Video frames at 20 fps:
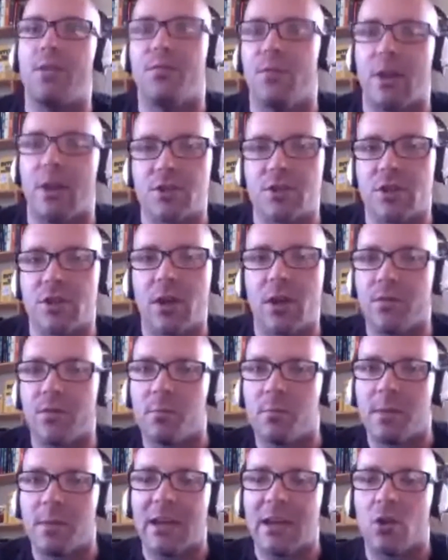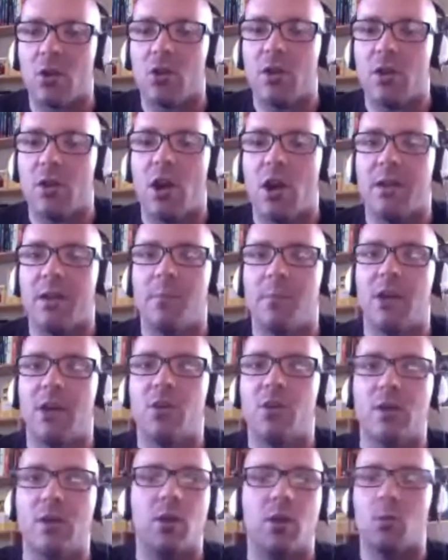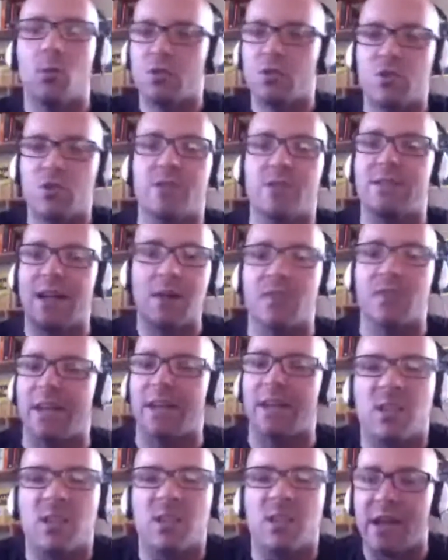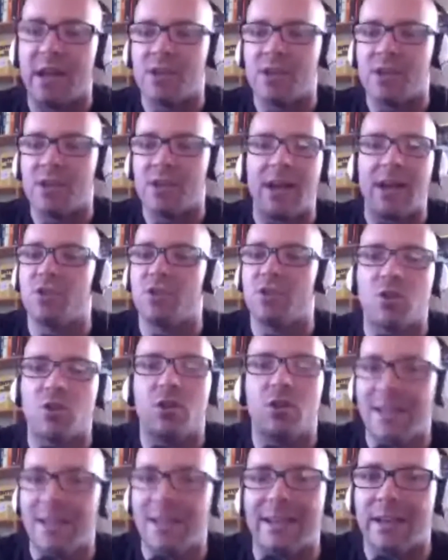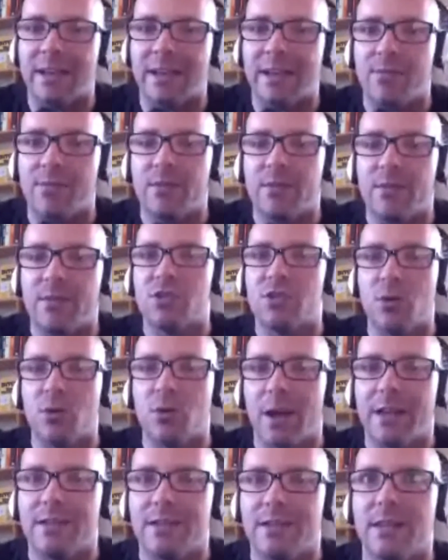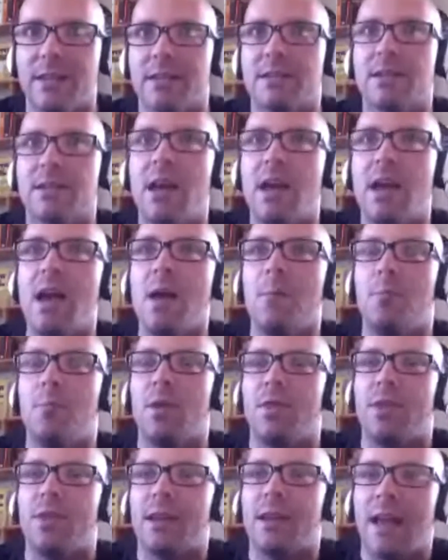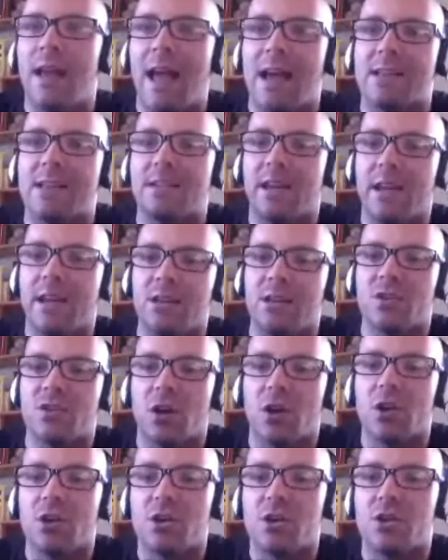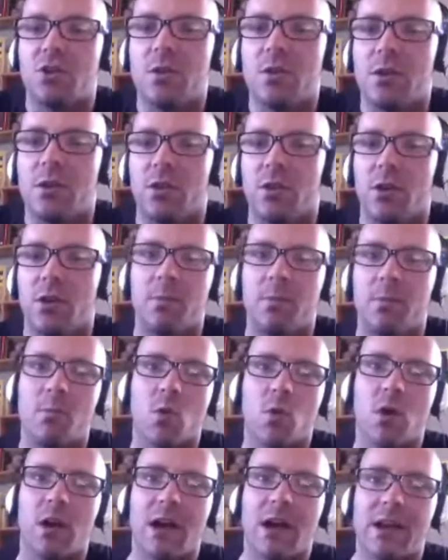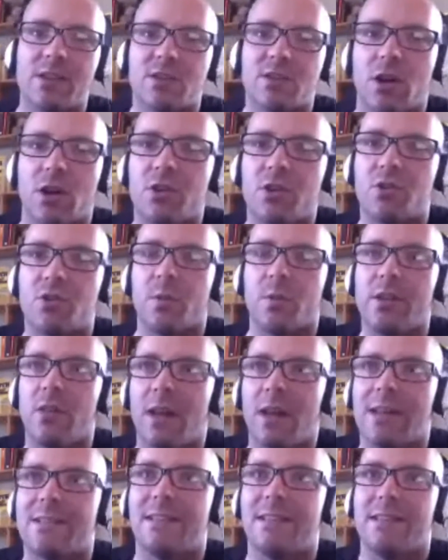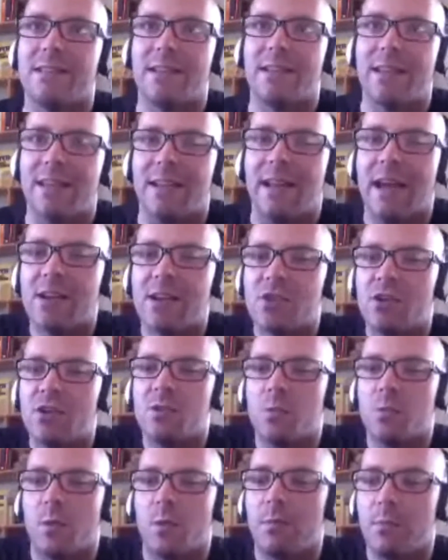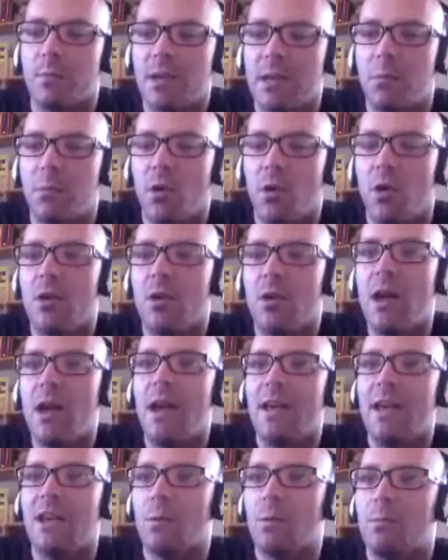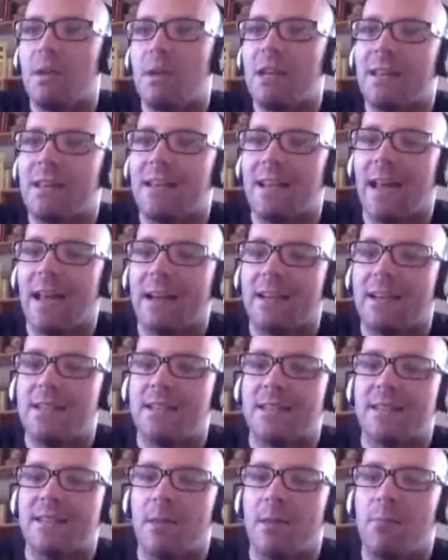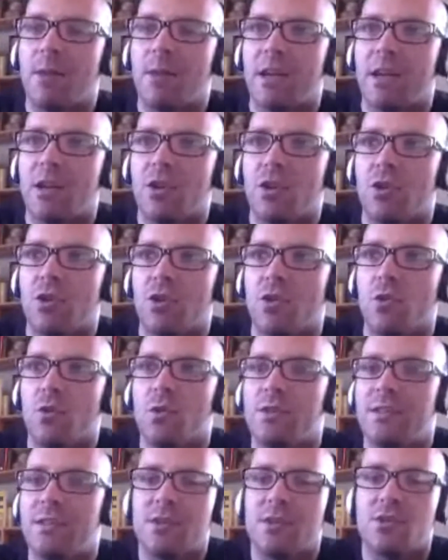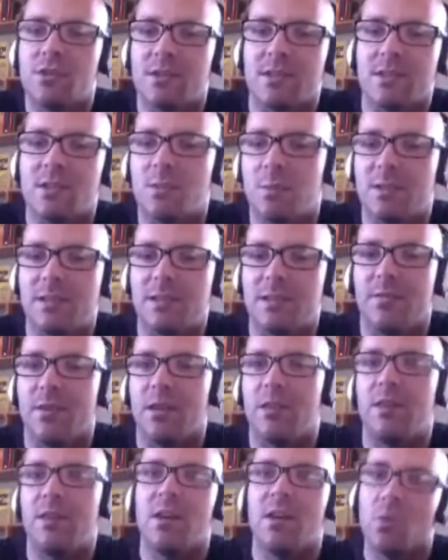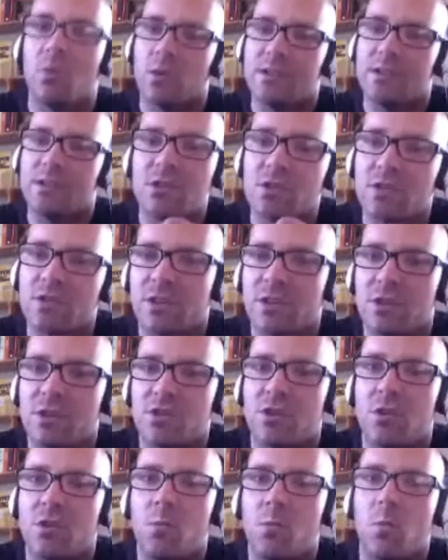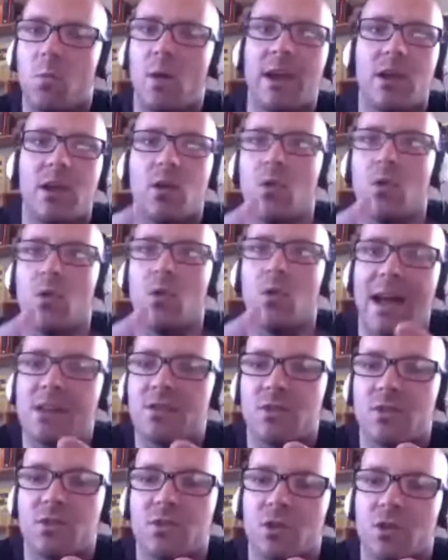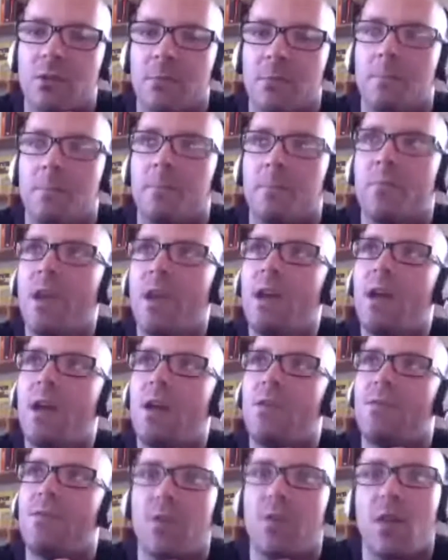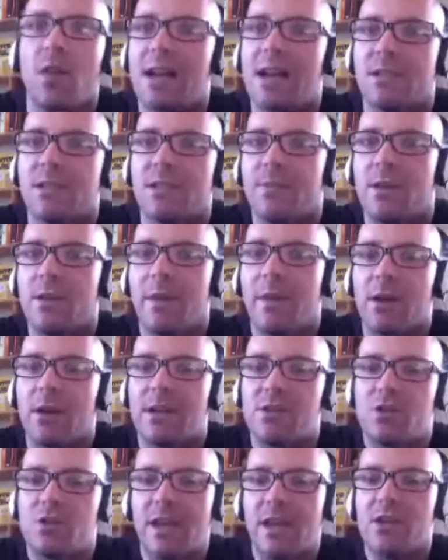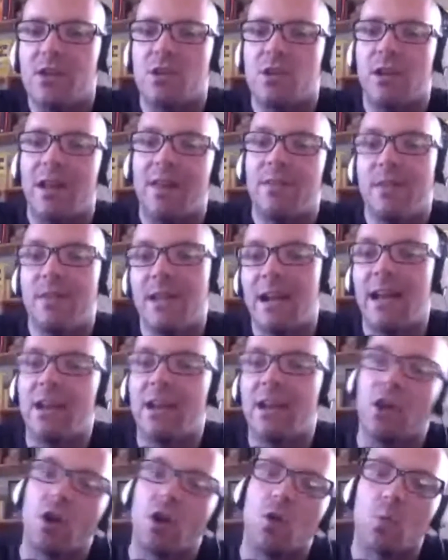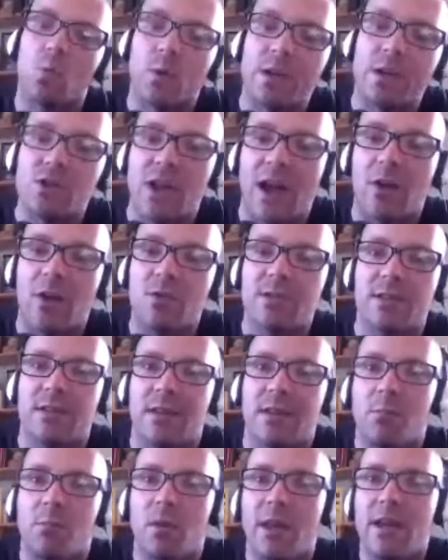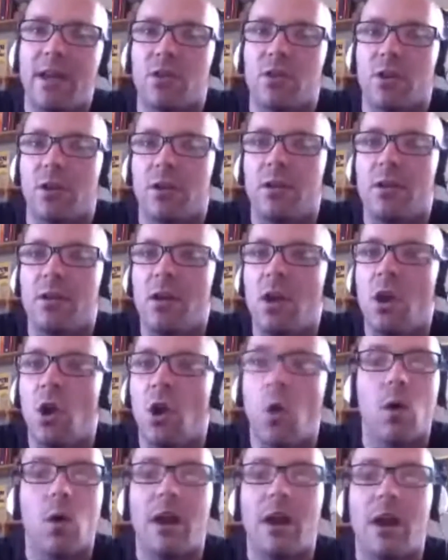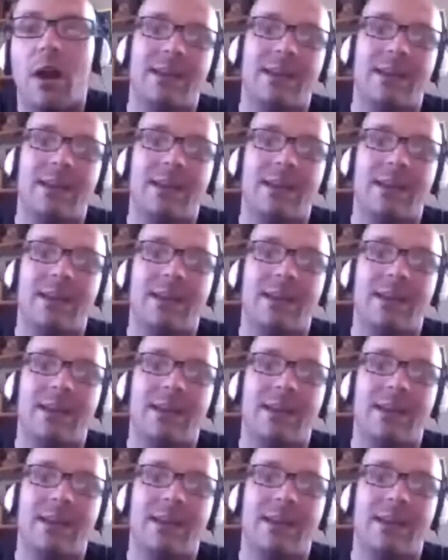of fresh air for me early on in my career. I was like a sponge. I just couldn't get enough of these new ideas. But then as I started to do it a little bit more, I started to realize that the connections with people, being connected to somebody who teaches a specific thing, or teaches in a certain way, or has a certain philosophy about education, and then I could go reach out to them later, or I can